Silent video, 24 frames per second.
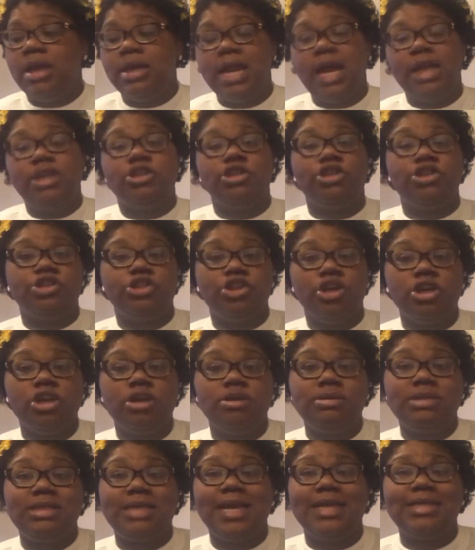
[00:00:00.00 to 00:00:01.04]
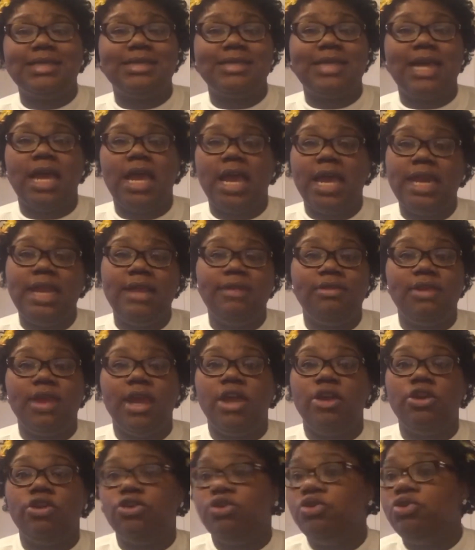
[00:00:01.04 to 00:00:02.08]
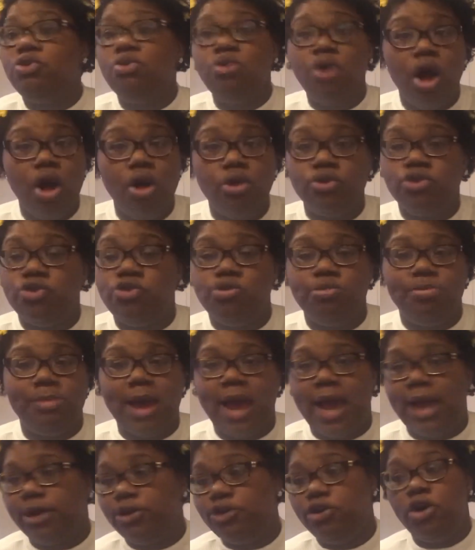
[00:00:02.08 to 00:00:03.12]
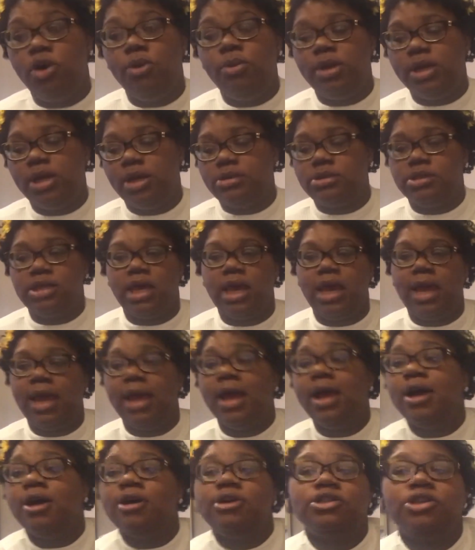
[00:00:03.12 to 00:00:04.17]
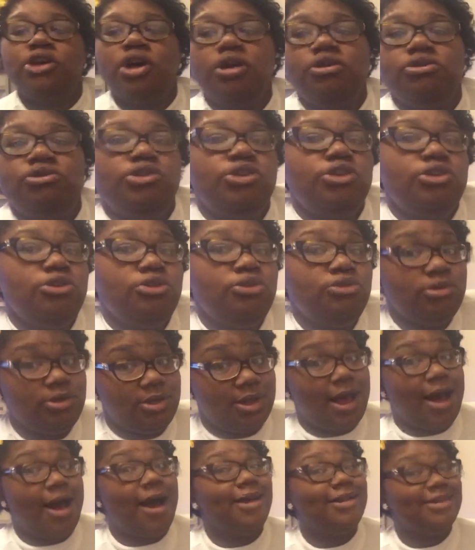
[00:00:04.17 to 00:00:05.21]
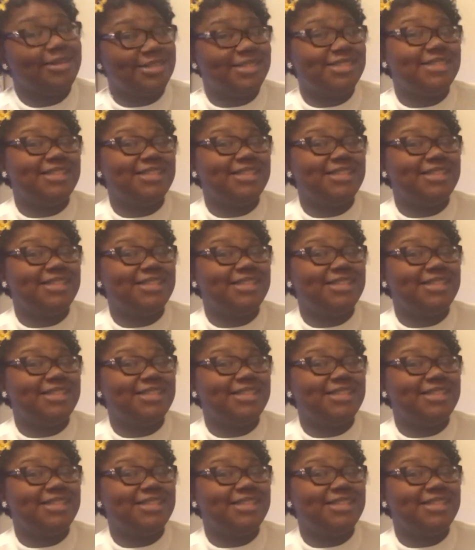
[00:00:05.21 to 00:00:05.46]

Not your circumstances, not anything. You hold you back. No one else can. So do not